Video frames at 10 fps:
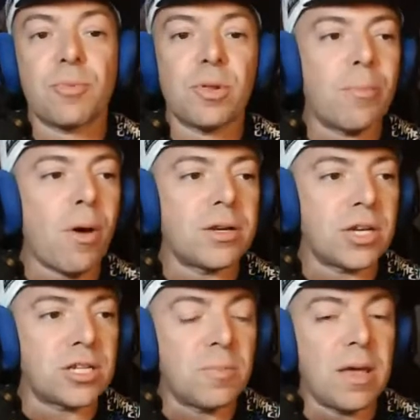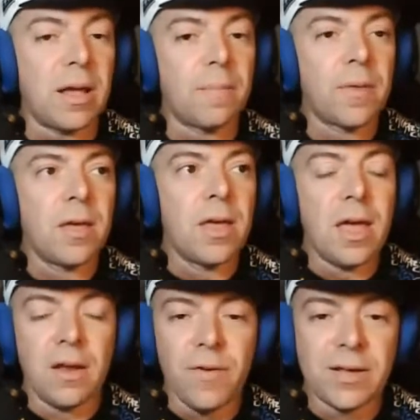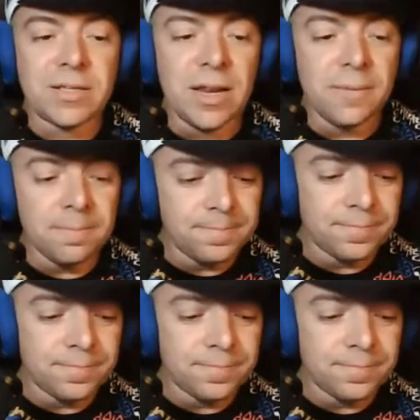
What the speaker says: AAA projects being invested in.